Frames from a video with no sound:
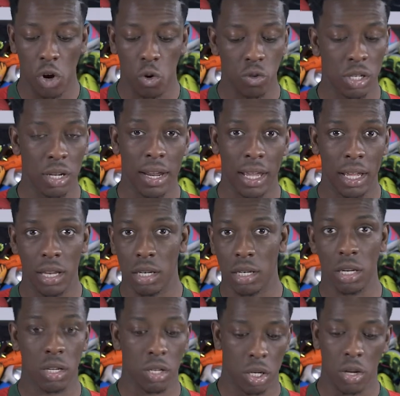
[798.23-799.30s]
alternated
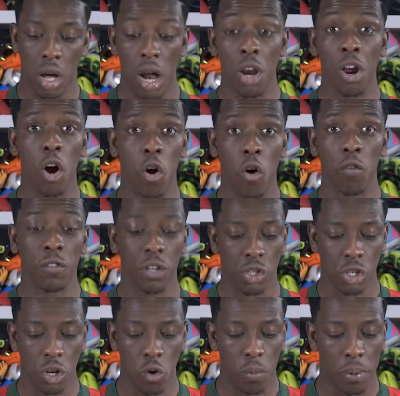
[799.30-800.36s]
the color of the
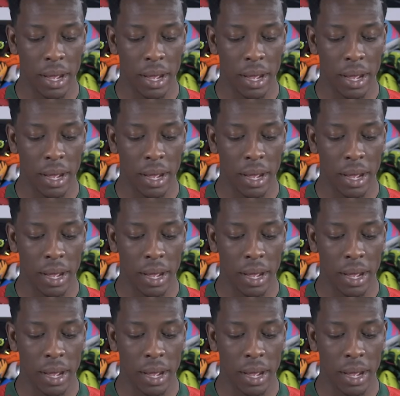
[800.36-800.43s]
sole